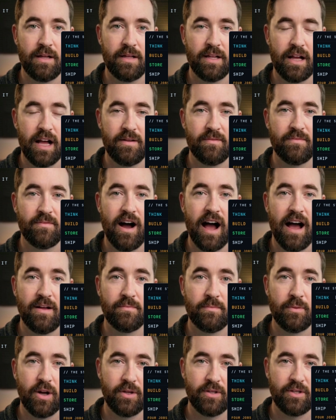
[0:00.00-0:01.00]
Not
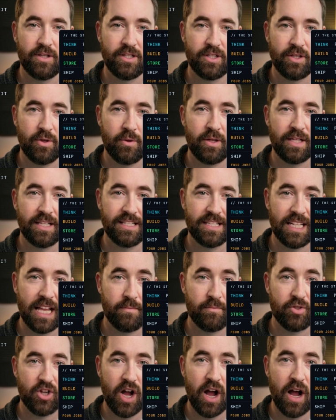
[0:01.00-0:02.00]
5 builders doing the same
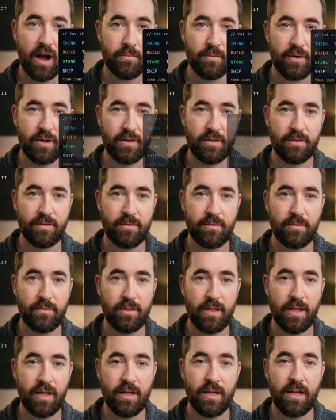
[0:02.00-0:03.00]
job.
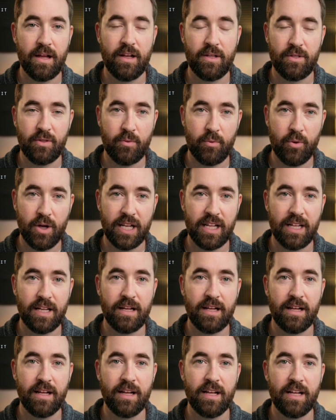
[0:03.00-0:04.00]
3.
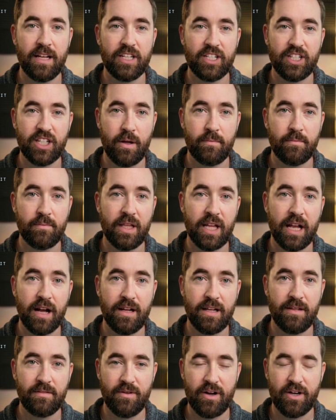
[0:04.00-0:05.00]
Ship the
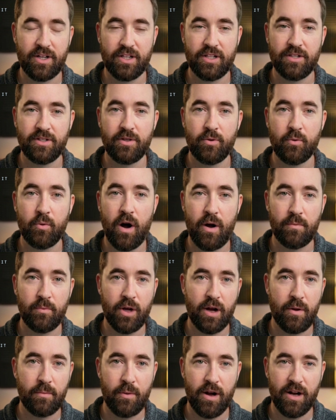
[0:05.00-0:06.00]
ugly version to one
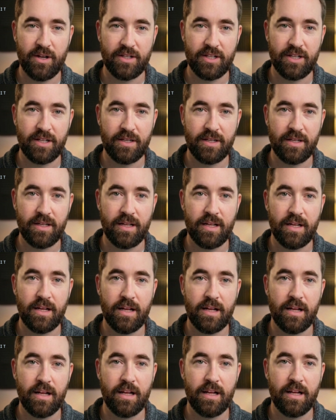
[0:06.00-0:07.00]
real person.
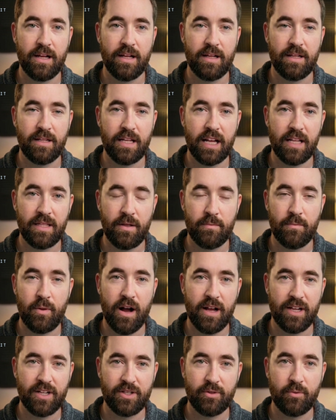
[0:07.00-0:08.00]
Not the
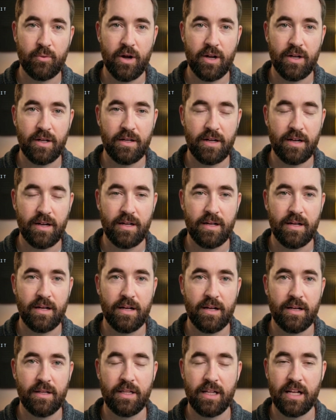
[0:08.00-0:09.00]
polished one,
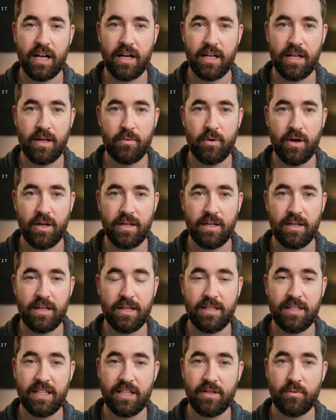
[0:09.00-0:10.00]
the ugly one,
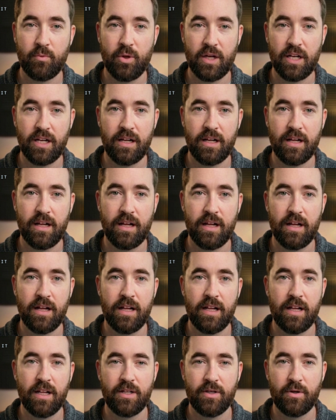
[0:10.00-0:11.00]
this week,
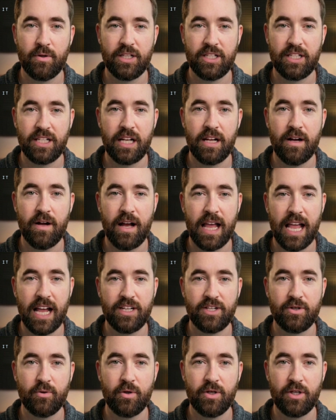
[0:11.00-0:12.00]
to a single
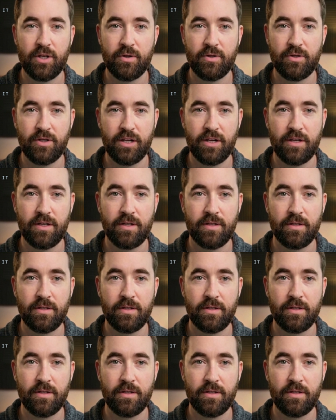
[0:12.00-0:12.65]
actual user.